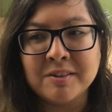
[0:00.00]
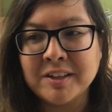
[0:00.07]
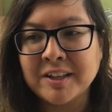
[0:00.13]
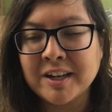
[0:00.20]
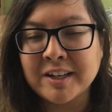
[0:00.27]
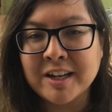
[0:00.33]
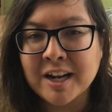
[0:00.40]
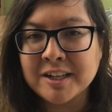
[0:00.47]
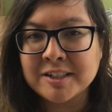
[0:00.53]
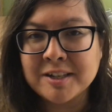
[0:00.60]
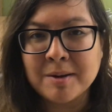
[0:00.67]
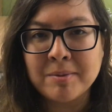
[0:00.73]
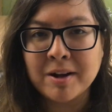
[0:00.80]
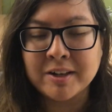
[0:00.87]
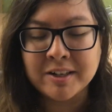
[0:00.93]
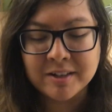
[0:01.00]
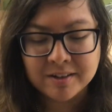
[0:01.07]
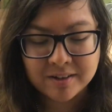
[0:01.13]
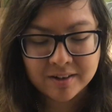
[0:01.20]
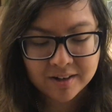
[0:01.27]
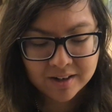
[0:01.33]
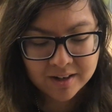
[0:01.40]
Like, I catch up on it
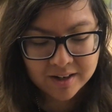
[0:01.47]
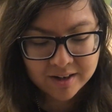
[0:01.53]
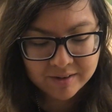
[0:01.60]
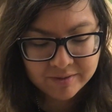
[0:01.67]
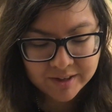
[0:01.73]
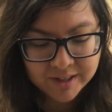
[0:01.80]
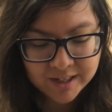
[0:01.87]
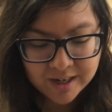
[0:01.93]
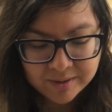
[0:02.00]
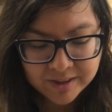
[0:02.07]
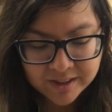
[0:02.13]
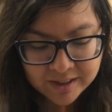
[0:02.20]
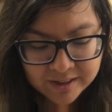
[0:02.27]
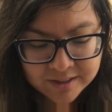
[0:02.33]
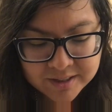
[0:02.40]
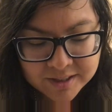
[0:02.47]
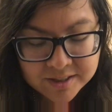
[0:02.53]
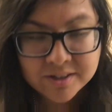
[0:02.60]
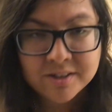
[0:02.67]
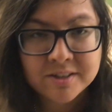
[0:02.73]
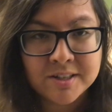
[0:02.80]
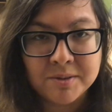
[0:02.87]
every now and then
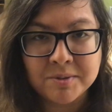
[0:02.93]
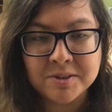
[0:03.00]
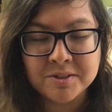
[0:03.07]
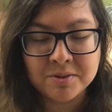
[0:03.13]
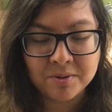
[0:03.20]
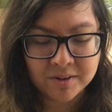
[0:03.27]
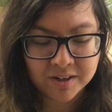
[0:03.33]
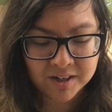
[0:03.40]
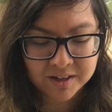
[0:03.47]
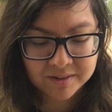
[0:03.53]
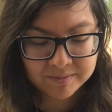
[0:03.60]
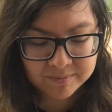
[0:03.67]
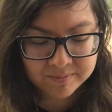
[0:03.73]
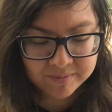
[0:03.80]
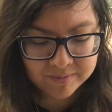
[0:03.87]
just to see what's going on.